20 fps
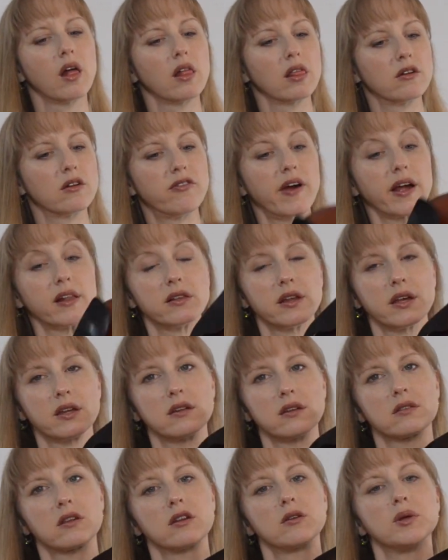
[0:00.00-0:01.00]
The violin
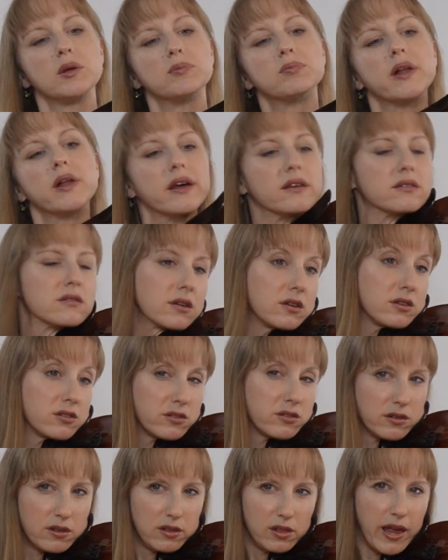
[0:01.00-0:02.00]
is going to be placed at a
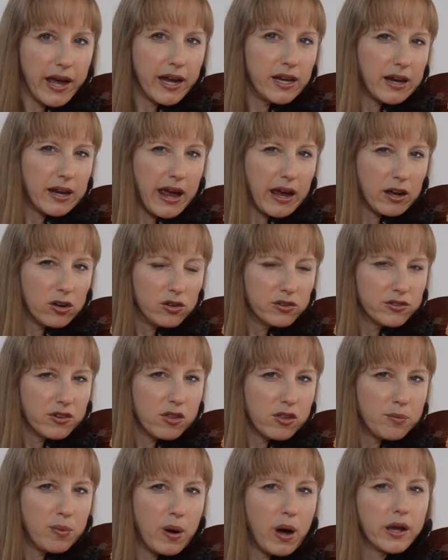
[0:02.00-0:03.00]
slight angle to
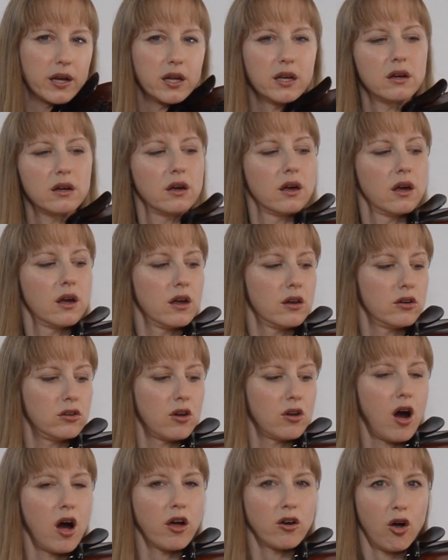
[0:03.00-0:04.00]
the body,
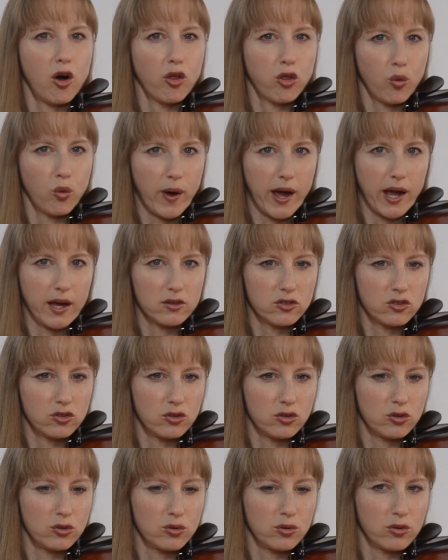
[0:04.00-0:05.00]
not all the way
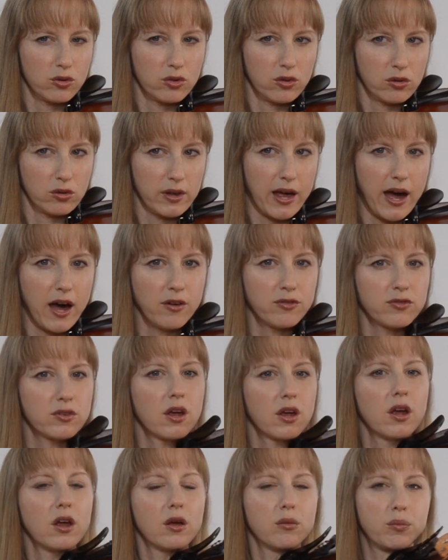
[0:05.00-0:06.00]
to the left,
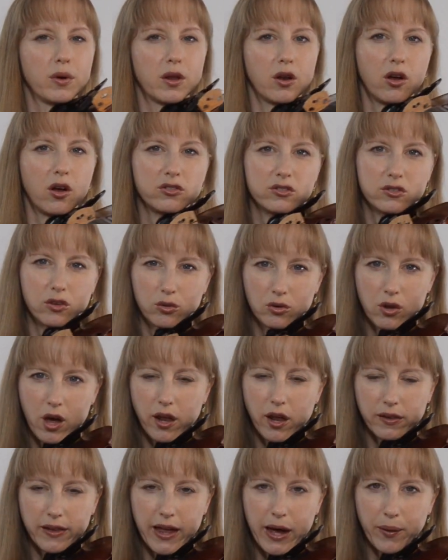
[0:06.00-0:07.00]
but also
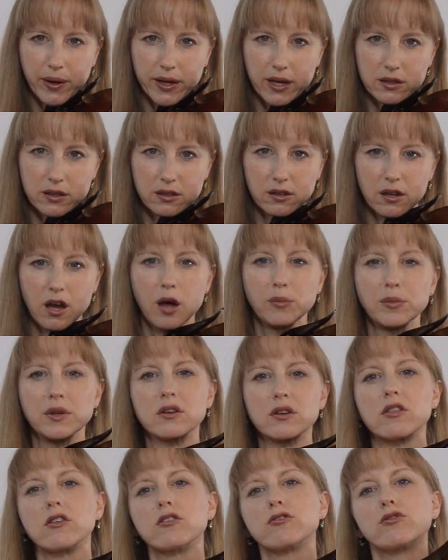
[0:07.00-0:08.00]
not allowing it to come
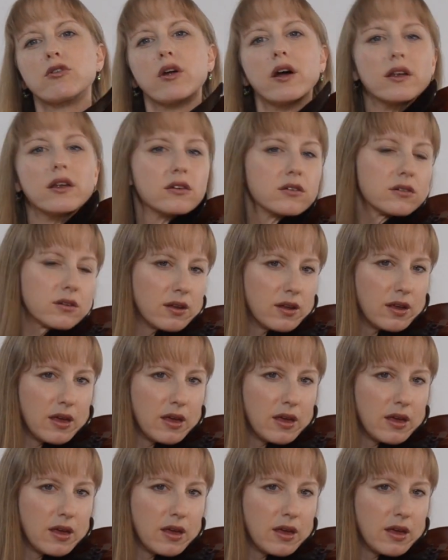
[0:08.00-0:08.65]
into the front.